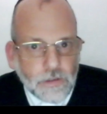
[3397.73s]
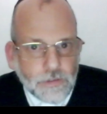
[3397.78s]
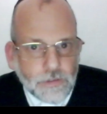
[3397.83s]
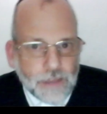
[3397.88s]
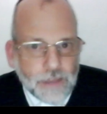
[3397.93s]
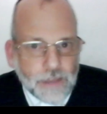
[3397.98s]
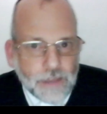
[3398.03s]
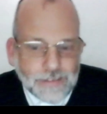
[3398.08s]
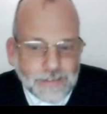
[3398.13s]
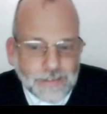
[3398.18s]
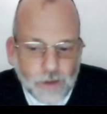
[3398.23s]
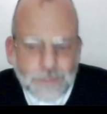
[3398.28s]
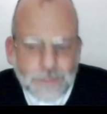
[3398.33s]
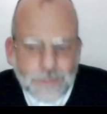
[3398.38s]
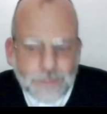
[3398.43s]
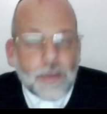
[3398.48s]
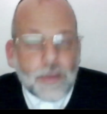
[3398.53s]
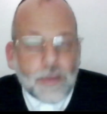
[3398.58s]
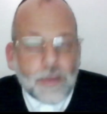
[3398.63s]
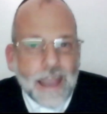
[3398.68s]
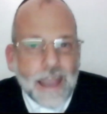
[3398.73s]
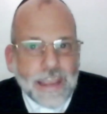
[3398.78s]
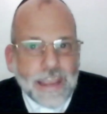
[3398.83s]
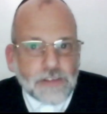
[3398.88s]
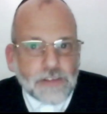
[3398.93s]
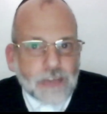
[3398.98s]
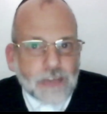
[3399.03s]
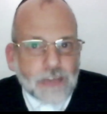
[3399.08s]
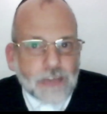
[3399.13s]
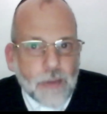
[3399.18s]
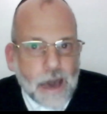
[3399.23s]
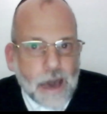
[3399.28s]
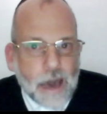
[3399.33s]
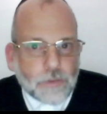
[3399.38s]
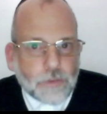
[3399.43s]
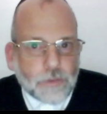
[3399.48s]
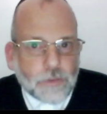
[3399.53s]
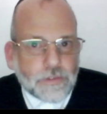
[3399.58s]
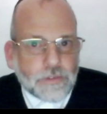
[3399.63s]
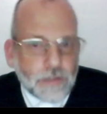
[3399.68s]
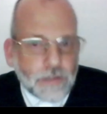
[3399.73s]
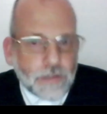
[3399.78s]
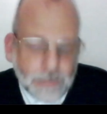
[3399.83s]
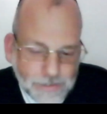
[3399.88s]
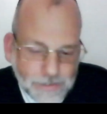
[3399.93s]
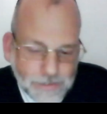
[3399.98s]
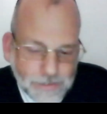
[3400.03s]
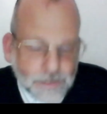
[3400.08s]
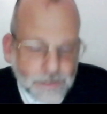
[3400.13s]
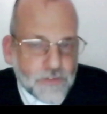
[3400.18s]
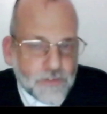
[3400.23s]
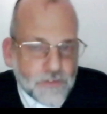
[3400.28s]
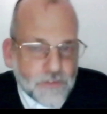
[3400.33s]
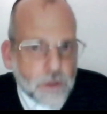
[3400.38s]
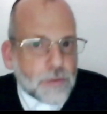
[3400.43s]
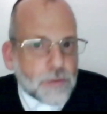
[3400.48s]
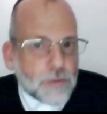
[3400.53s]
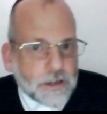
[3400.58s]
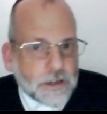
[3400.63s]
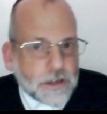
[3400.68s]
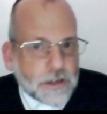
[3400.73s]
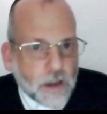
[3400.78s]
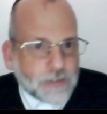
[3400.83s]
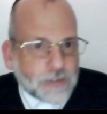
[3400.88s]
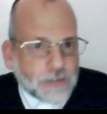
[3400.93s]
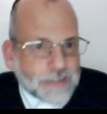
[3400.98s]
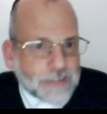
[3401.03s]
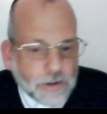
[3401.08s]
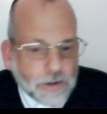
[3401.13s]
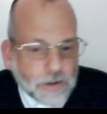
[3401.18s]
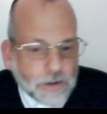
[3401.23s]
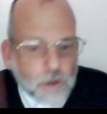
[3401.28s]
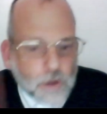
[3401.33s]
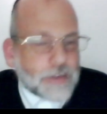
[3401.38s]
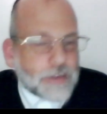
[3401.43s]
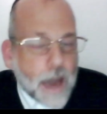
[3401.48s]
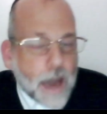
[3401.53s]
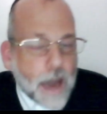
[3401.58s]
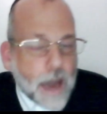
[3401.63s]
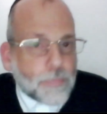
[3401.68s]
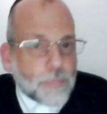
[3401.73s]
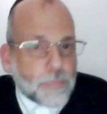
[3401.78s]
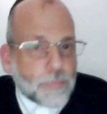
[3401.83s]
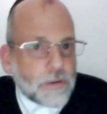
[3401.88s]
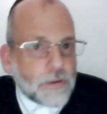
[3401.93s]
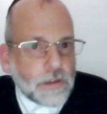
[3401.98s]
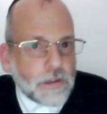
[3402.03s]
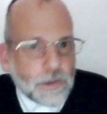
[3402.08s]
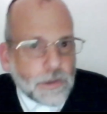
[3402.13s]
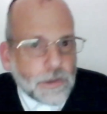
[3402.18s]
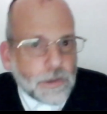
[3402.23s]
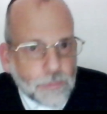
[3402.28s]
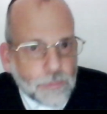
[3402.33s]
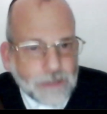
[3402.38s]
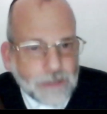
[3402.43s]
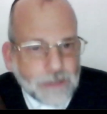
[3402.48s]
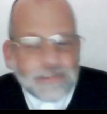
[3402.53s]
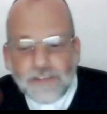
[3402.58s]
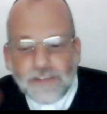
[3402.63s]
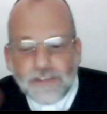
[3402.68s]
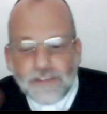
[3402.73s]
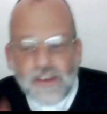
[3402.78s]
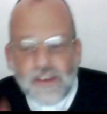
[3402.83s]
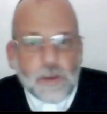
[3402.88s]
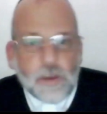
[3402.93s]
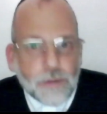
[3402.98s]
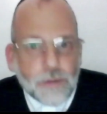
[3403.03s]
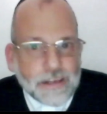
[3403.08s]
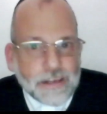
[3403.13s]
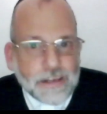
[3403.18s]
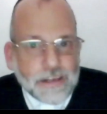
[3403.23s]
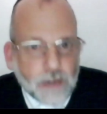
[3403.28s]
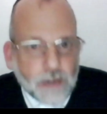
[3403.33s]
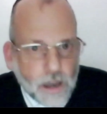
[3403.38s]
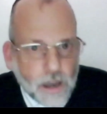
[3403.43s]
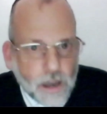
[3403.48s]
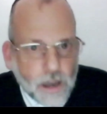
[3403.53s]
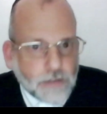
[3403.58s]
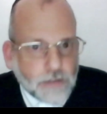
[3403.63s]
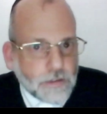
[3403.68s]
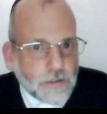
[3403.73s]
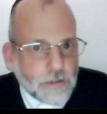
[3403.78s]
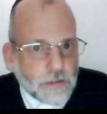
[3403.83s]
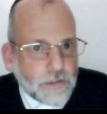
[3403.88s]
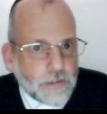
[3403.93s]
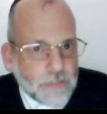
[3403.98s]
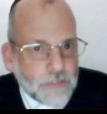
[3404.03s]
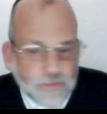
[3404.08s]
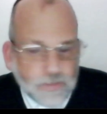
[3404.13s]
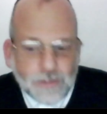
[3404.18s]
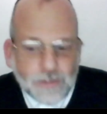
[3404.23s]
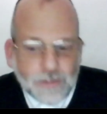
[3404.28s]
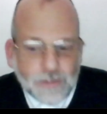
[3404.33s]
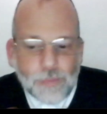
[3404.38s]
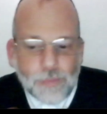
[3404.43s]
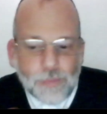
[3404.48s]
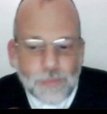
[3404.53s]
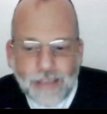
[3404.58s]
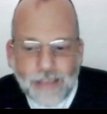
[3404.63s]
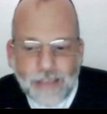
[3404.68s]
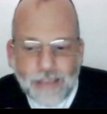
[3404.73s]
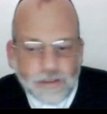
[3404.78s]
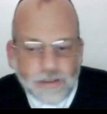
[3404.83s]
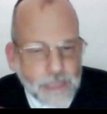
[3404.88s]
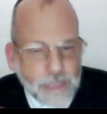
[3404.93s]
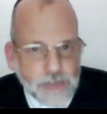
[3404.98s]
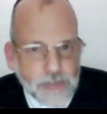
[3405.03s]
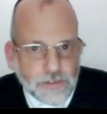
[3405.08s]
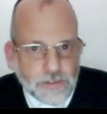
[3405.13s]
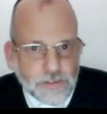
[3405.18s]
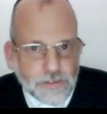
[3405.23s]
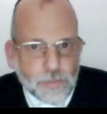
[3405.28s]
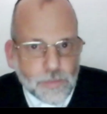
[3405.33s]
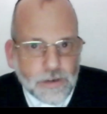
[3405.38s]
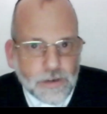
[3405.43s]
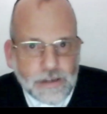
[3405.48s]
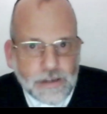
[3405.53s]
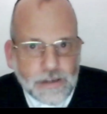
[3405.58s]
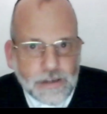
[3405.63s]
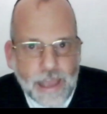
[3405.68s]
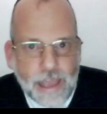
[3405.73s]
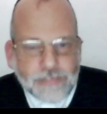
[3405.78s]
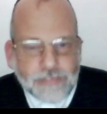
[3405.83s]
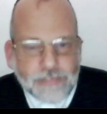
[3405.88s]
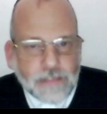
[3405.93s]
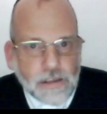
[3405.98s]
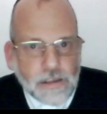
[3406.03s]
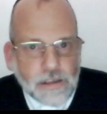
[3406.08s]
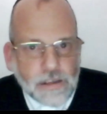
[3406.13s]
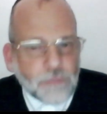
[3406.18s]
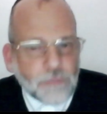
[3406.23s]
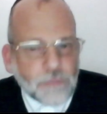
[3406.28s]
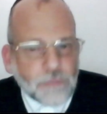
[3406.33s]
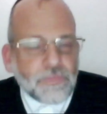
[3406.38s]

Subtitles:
Right? See all these black angels come out. He's still feeling pretty good. Scale goes up, but he's still feeling pretty good, even though these black angels look pretty nasty.